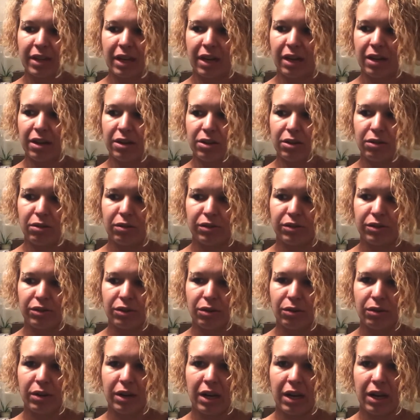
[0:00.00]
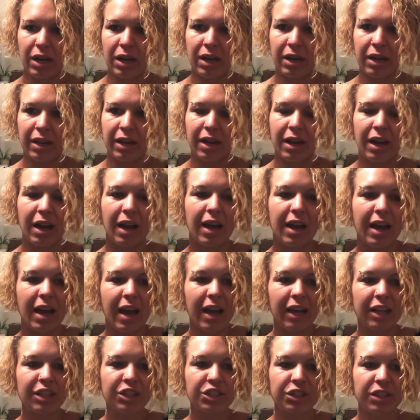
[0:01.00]
I don't know what's going on. And I
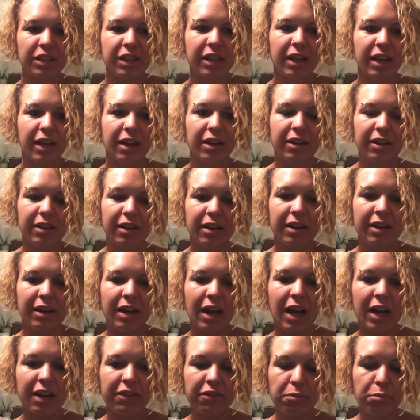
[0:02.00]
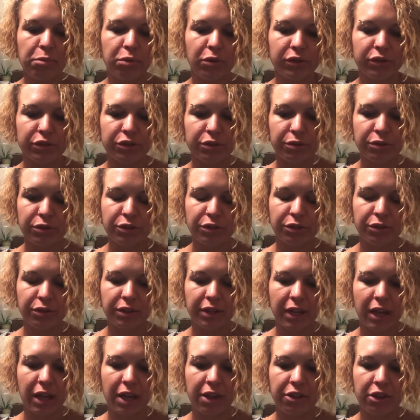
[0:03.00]
actually had not even put two and two
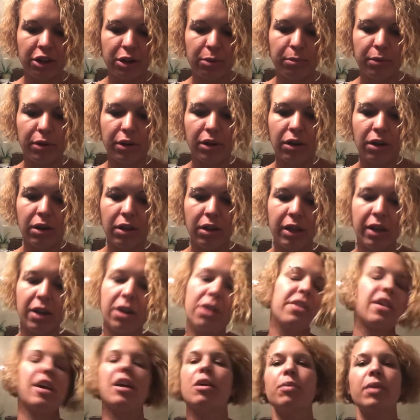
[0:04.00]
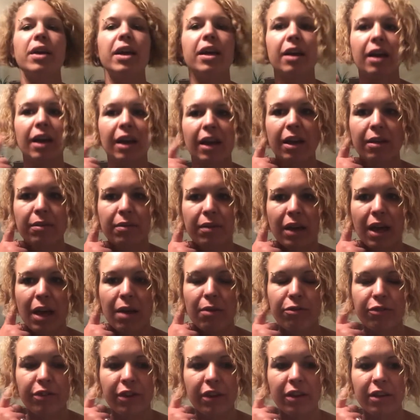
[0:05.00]
together, but earlier that week I
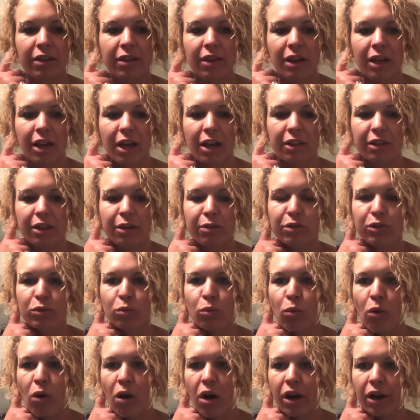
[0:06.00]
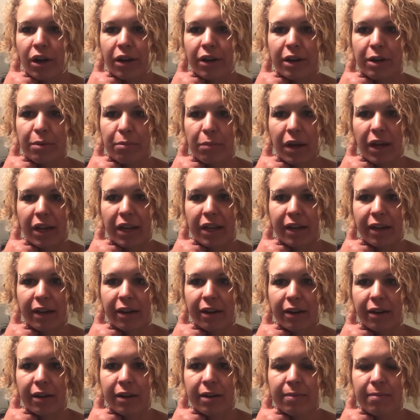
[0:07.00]
kept feeling like there was water in my
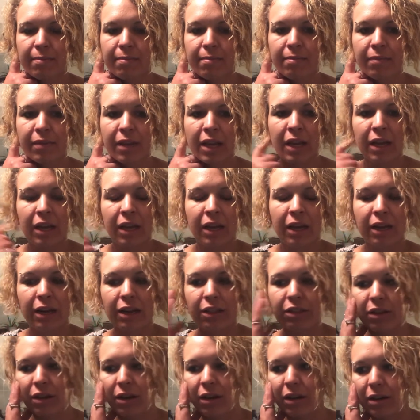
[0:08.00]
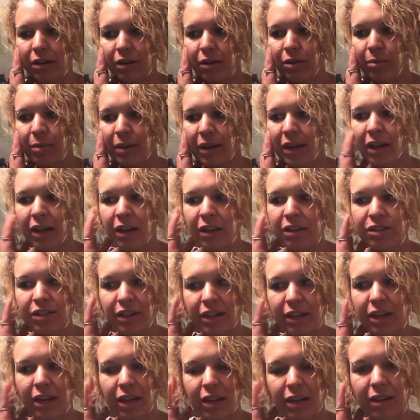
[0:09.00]
ear, and I thought, oh my gosh,
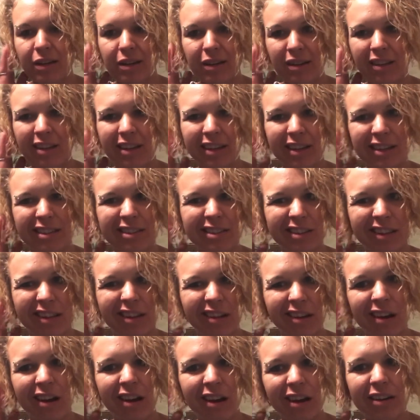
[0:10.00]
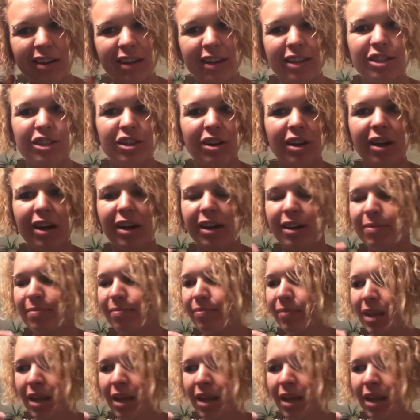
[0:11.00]
like it's clogged. I tried